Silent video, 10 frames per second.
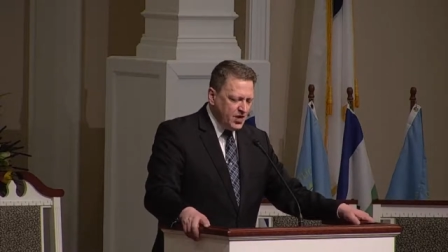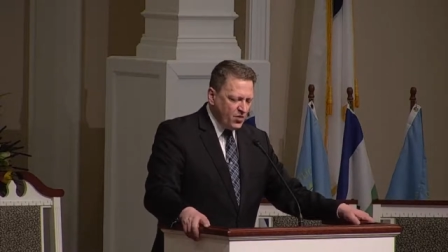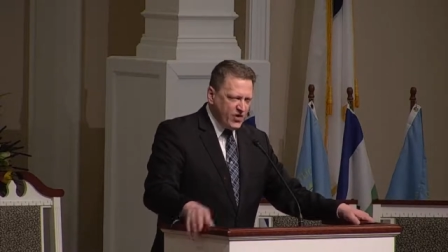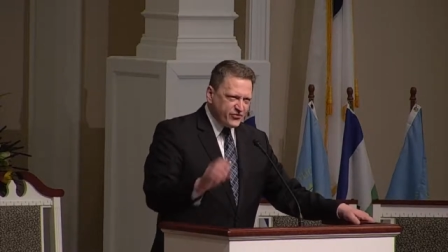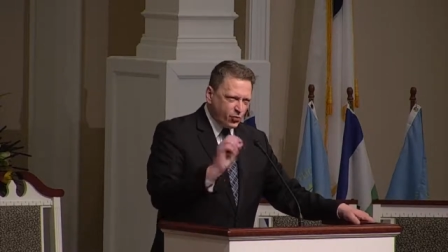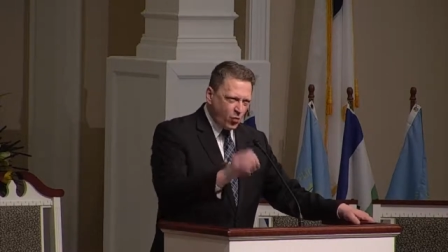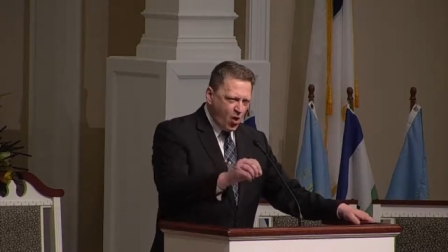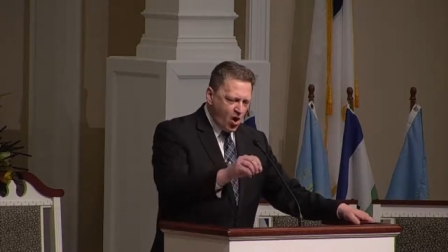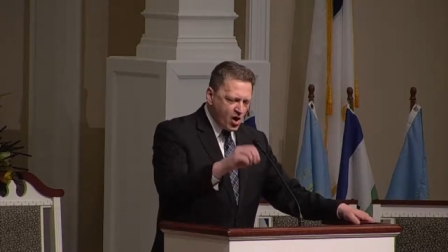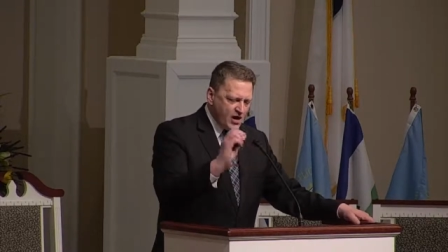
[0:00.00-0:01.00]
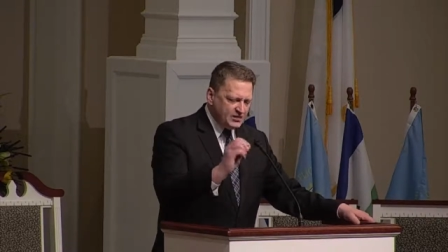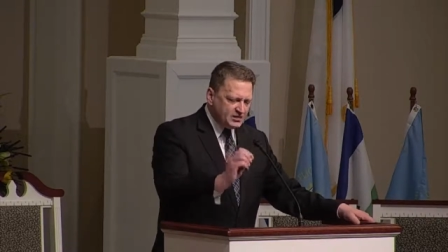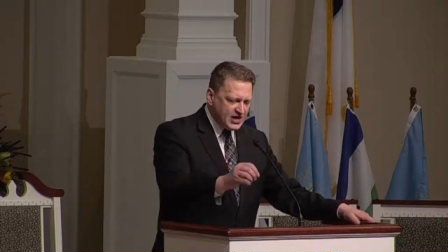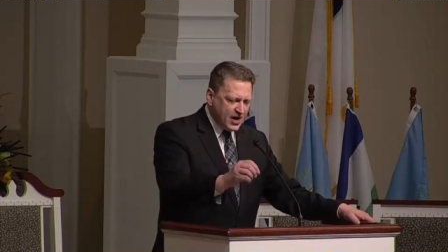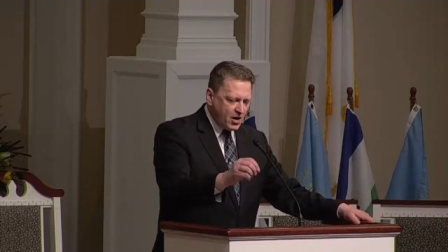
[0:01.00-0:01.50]
with war and
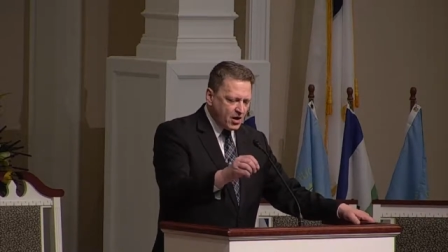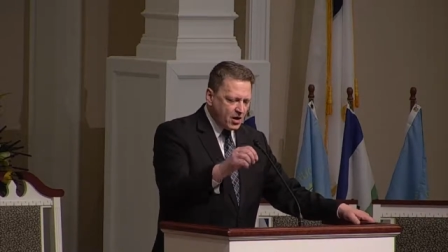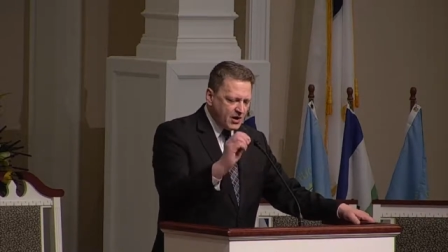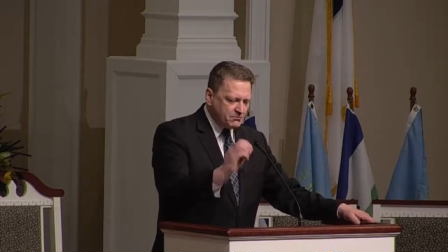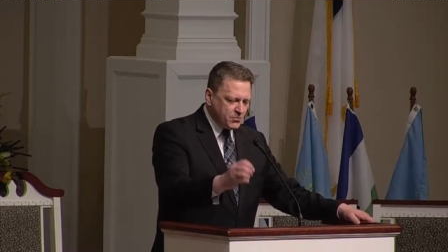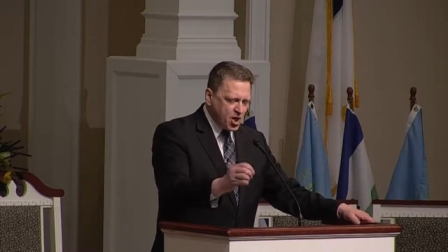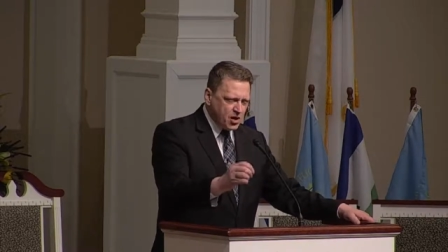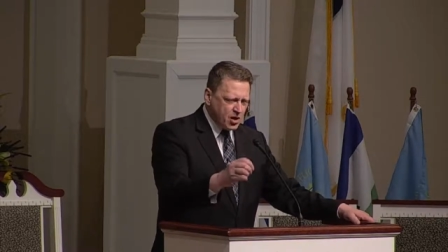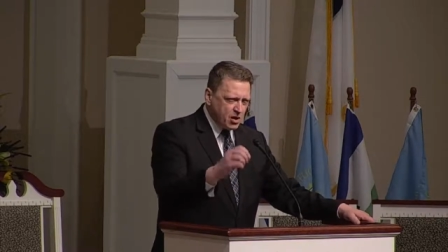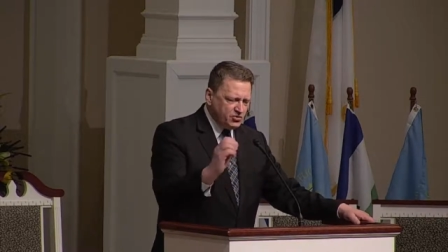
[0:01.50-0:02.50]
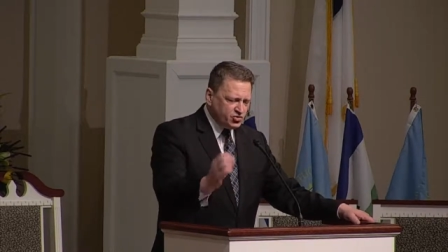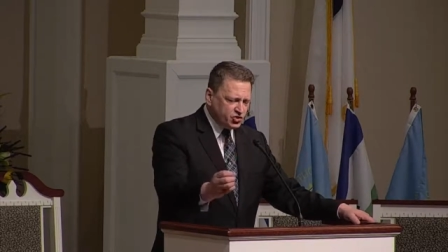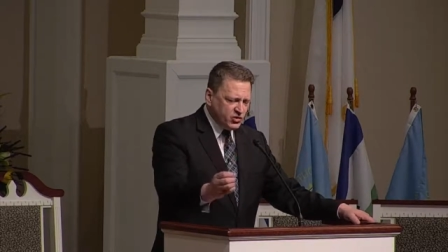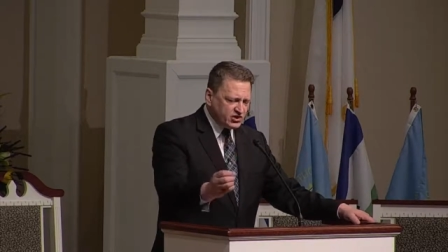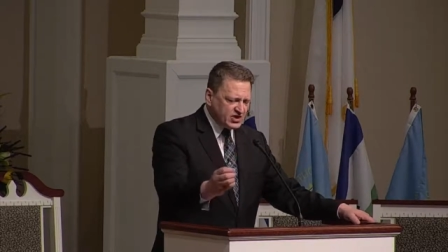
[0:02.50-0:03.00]
terror and murder and
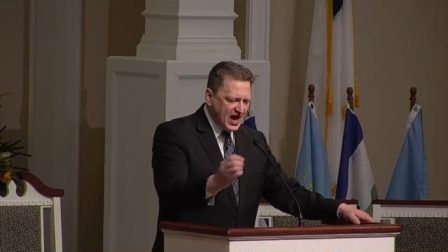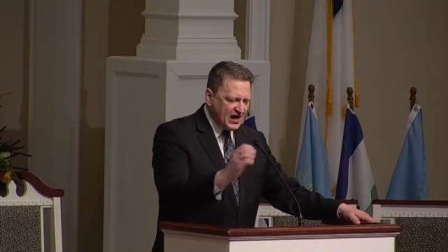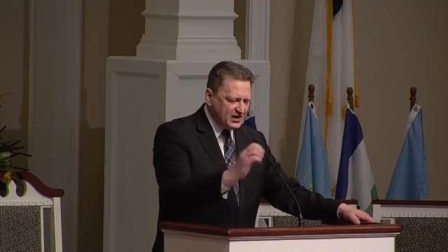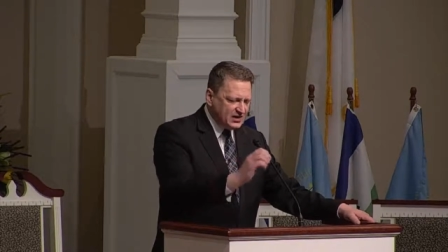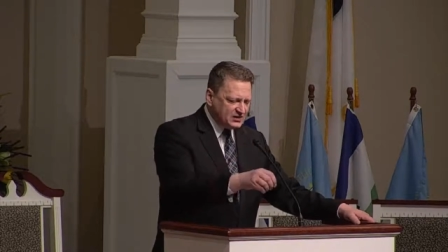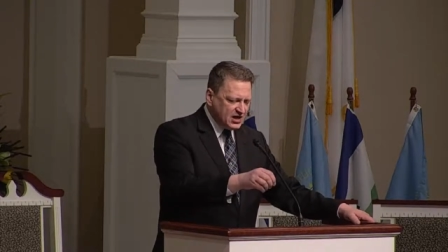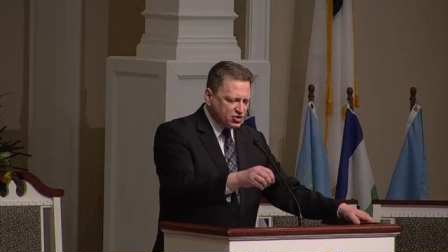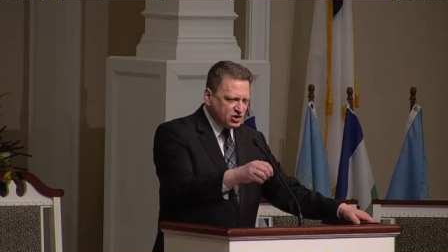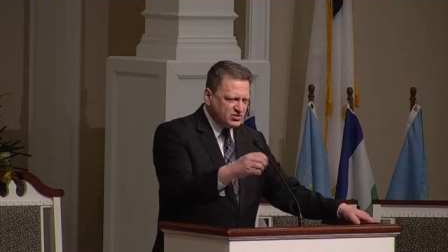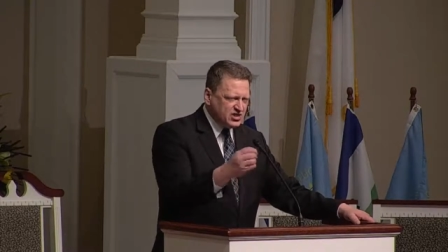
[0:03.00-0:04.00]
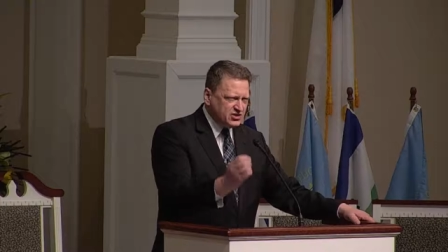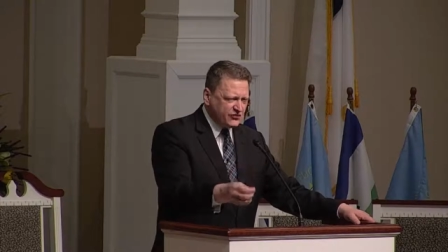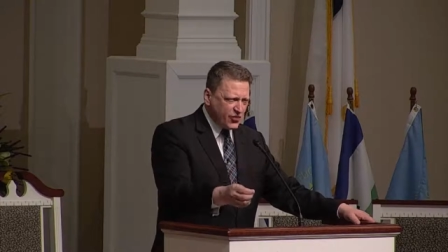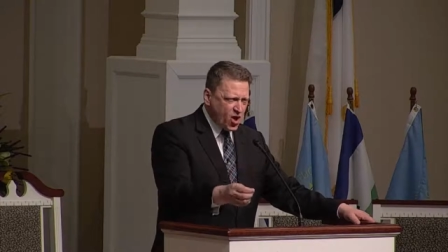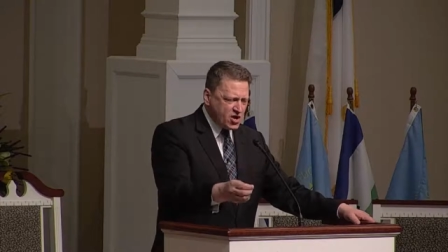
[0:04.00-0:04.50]
suicide and addictions and
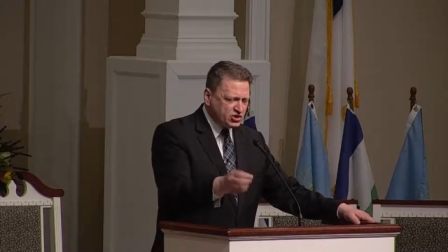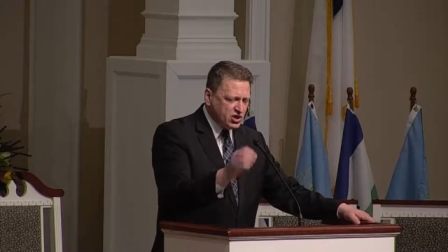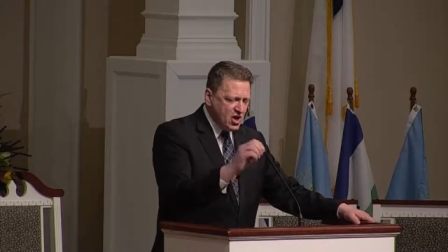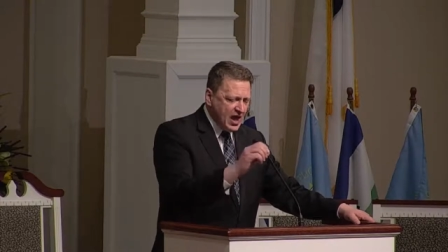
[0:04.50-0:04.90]
divorce